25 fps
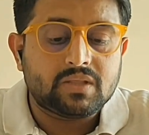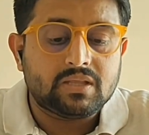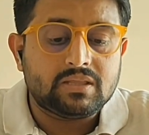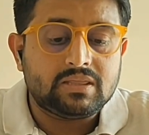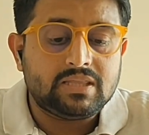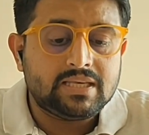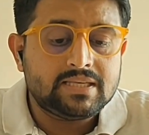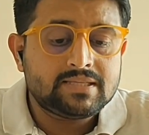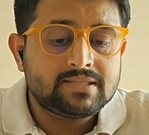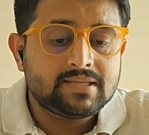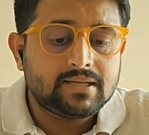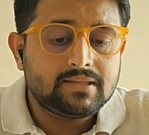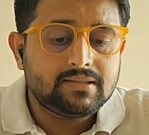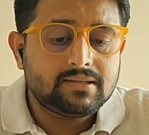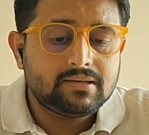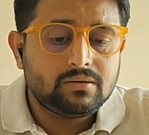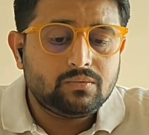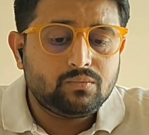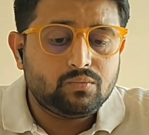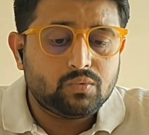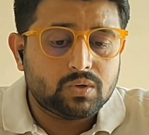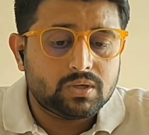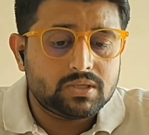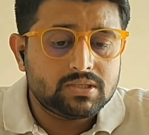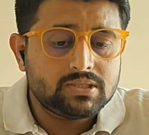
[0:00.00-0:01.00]
These are the
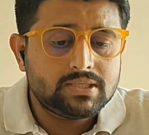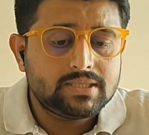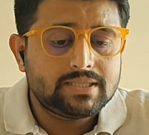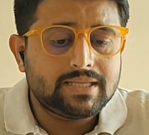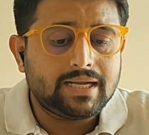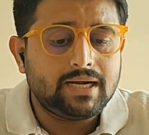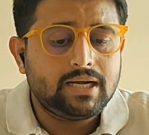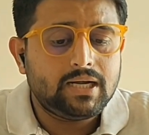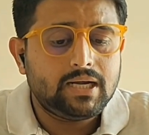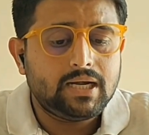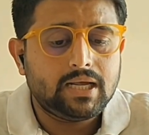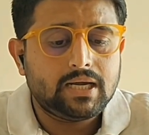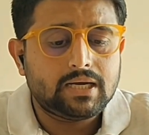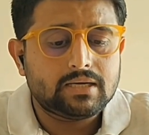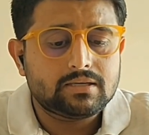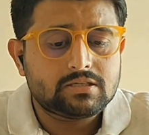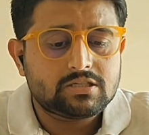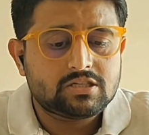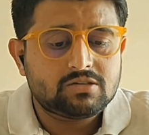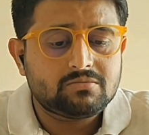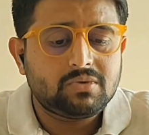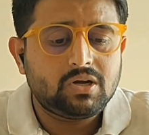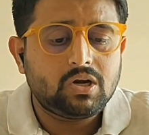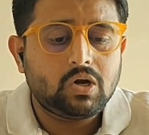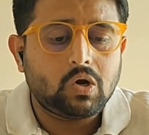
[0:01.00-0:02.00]
ones that
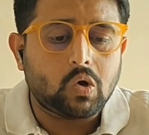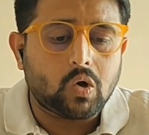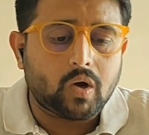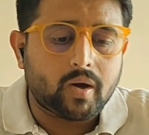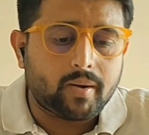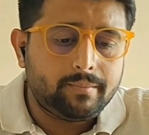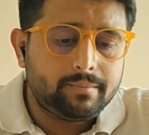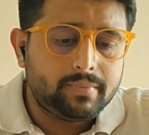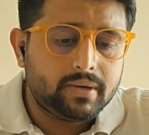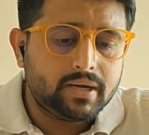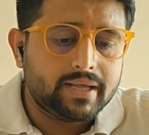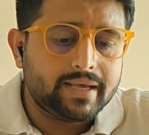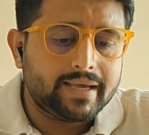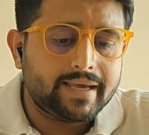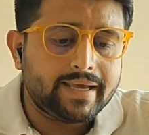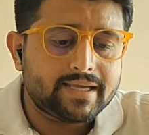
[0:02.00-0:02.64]
customer opt